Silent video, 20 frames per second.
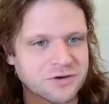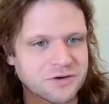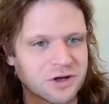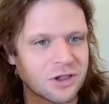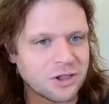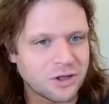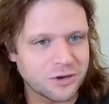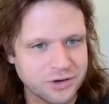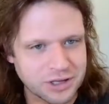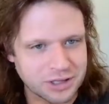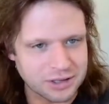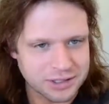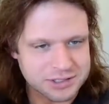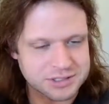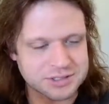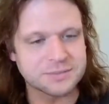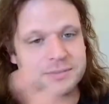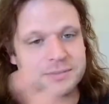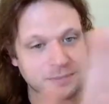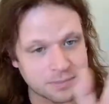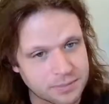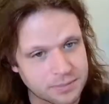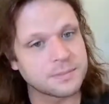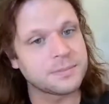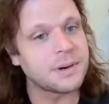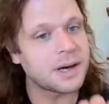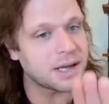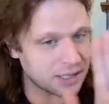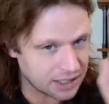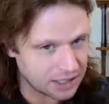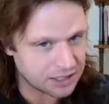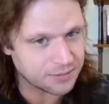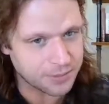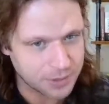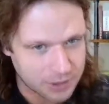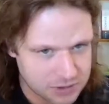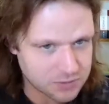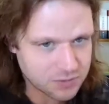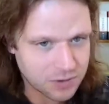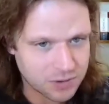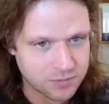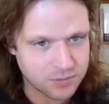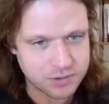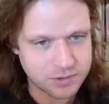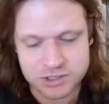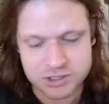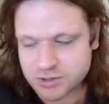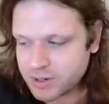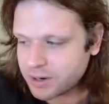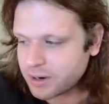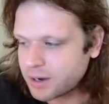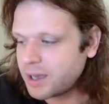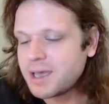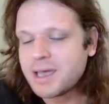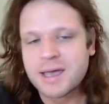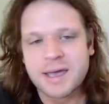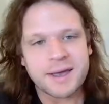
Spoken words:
colonialism, but in the post-World War II era,